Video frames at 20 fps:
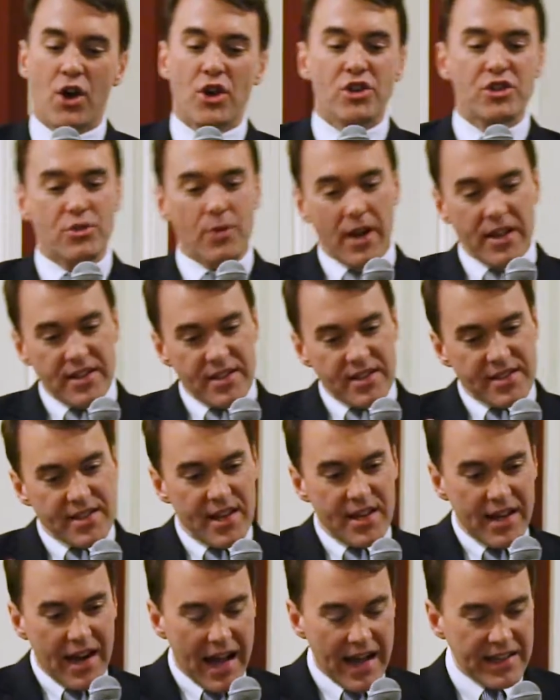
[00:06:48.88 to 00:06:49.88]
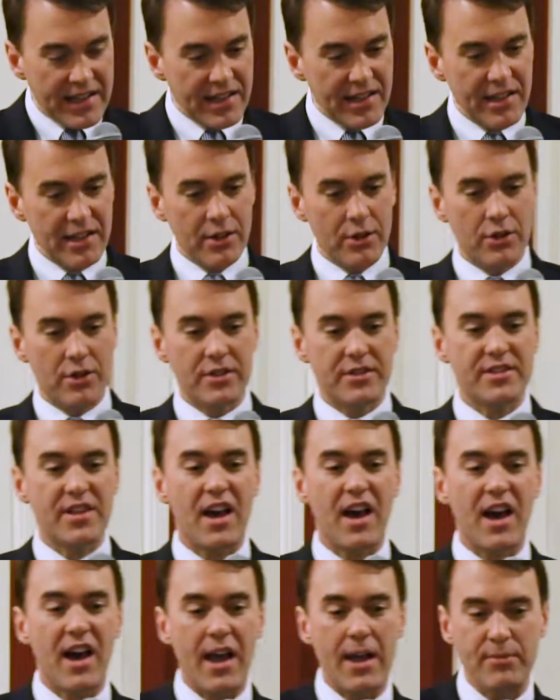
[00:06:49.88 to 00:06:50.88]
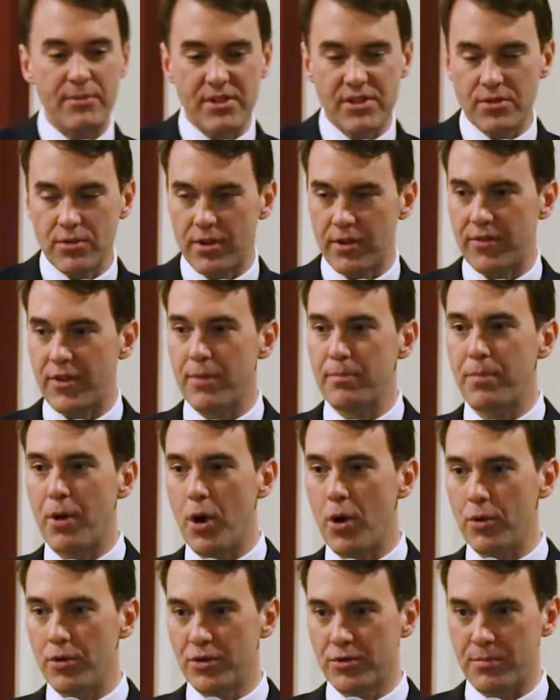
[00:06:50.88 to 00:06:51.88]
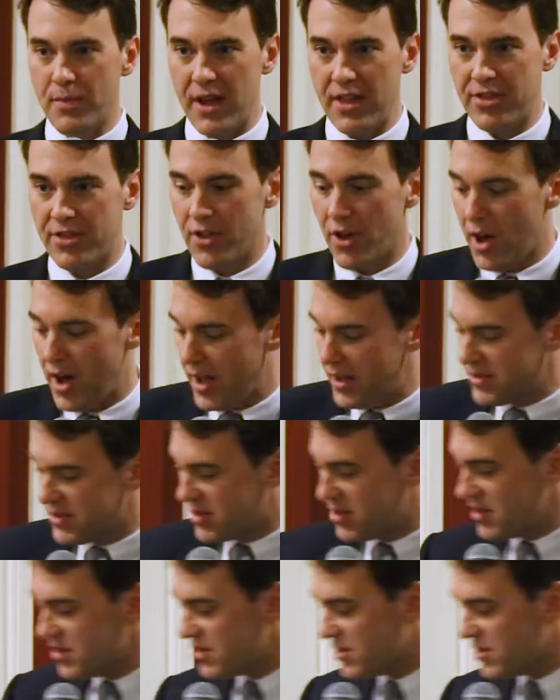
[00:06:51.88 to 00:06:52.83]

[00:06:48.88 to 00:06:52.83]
So I decided I needed a little time to sort of compose my thoughts.